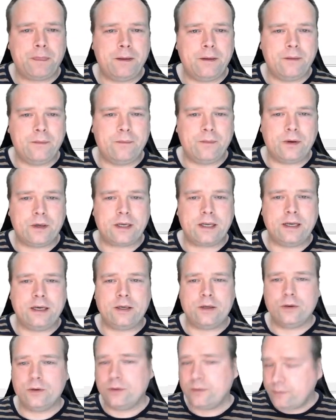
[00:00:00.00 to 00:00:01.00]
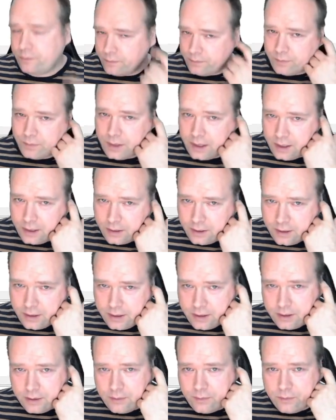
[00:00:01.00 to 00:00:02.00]
what can I do.
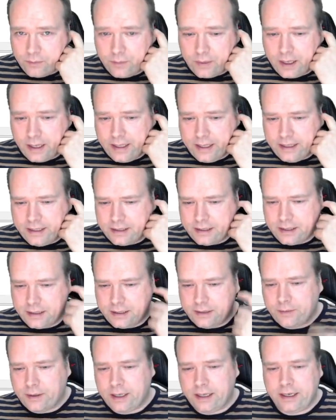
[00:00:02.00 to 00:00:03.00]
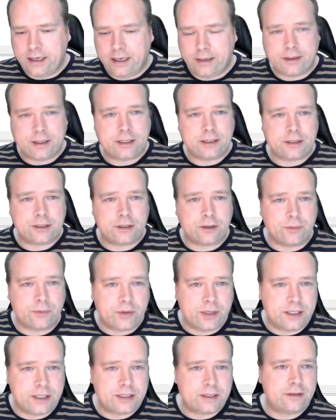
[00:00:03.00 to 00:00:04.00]
Why am I so
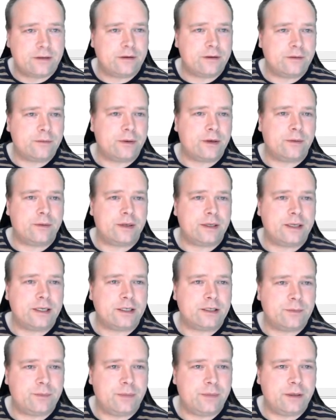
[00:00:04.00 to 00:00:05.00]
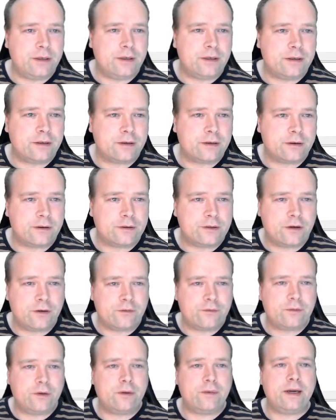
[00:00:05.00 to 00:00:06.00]
impressed with this
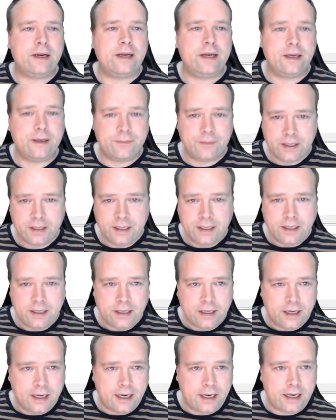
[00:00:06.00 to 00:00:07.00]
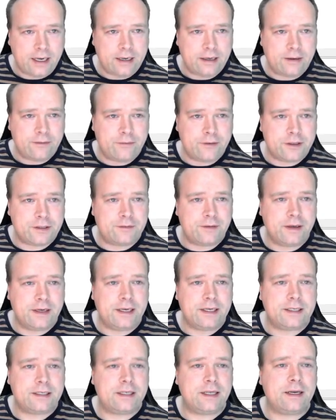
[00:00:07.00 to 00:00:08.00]
software right here? And the first thing
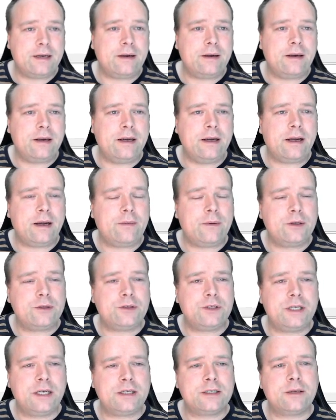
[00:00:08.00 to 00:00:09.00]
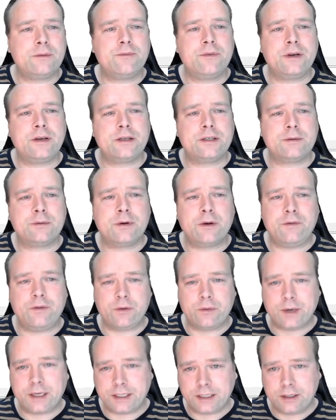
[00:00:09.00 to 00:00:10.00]
is that I want to set some
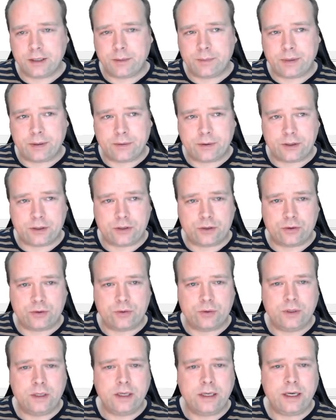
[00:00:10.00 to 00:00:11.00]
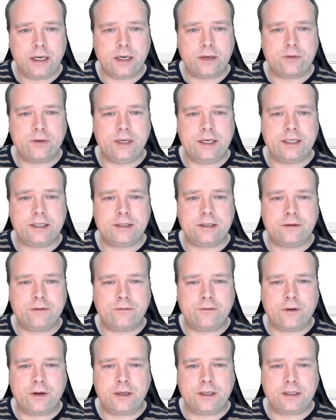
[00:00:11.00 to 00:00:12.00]
configuration up. I want to increase the
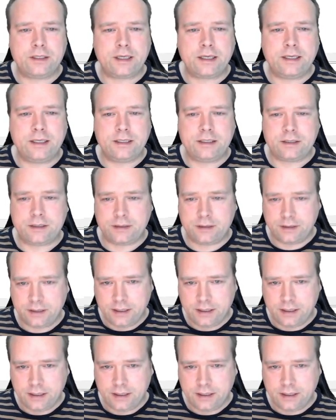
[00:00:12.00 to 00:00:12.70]
font size,